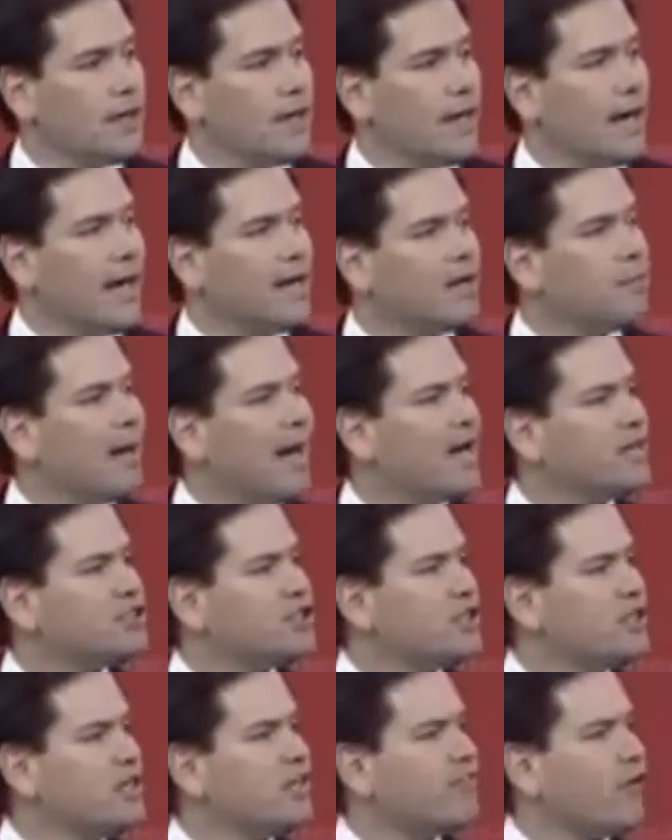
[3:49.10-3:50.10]
And
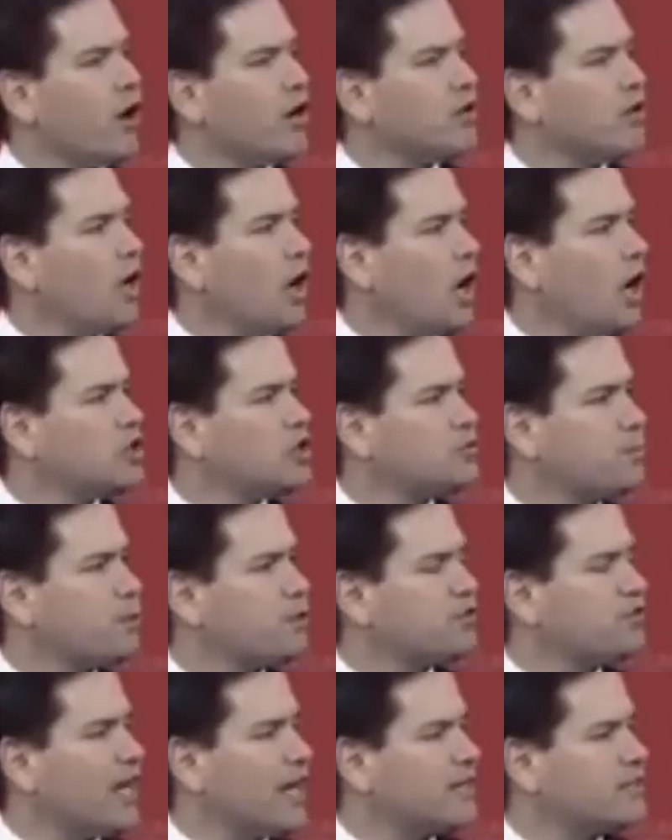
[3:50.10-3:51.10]
imagine if our laws
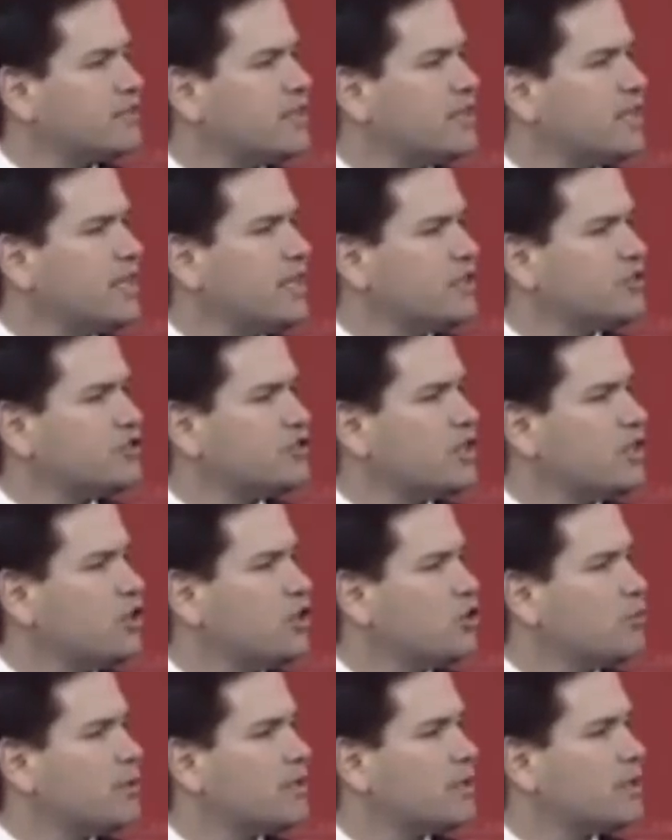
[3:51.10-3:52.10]
protected innocent
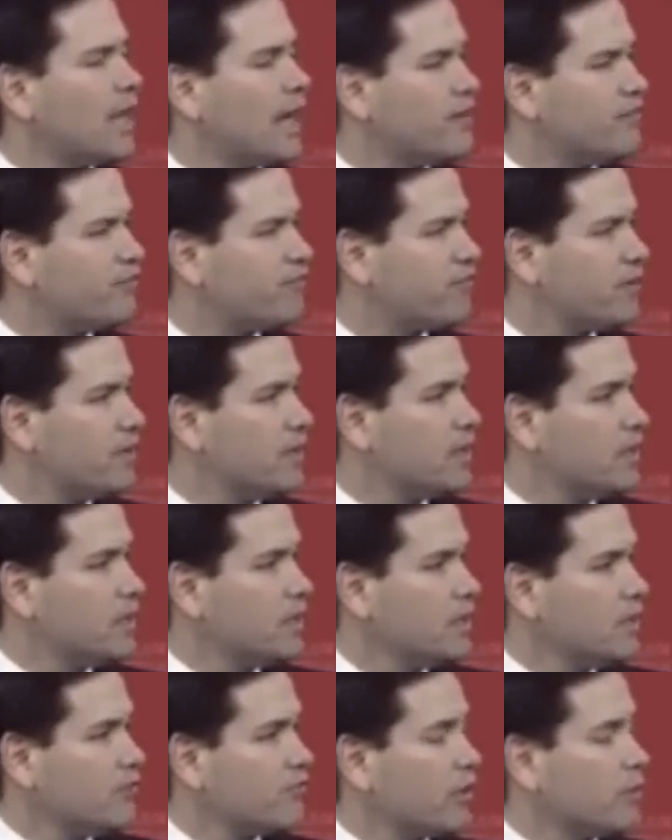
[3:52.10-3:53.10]
human life
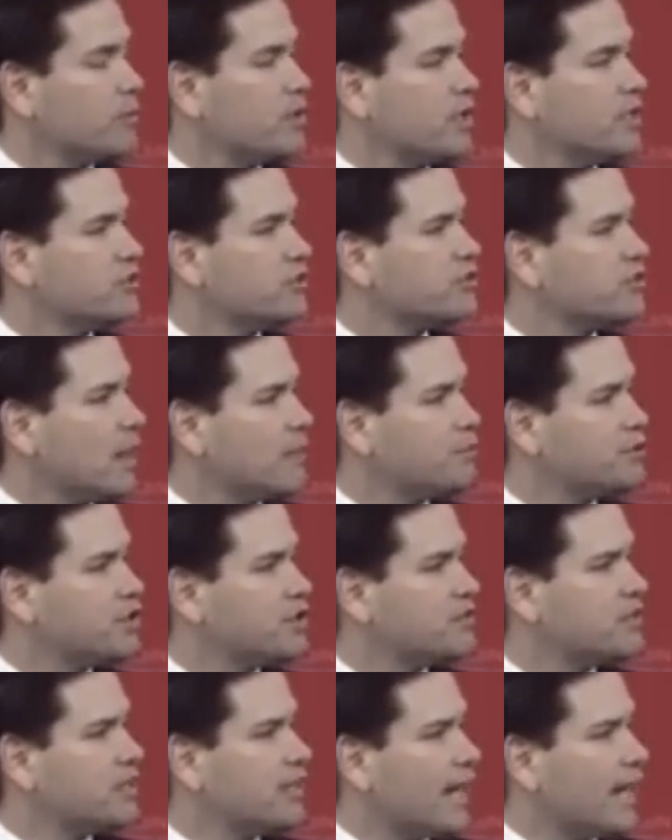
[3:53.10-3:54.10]
from conception
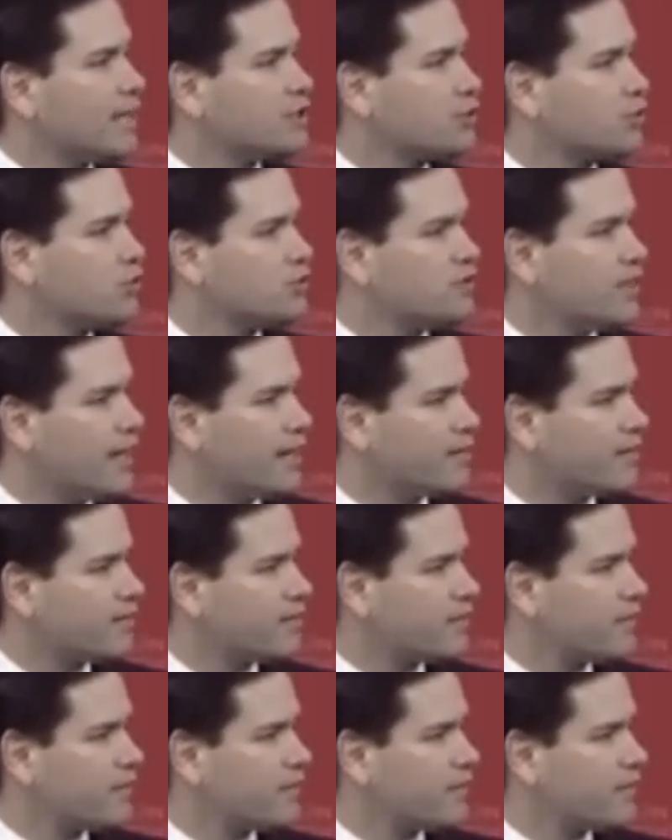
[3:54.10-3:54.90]
to natural death.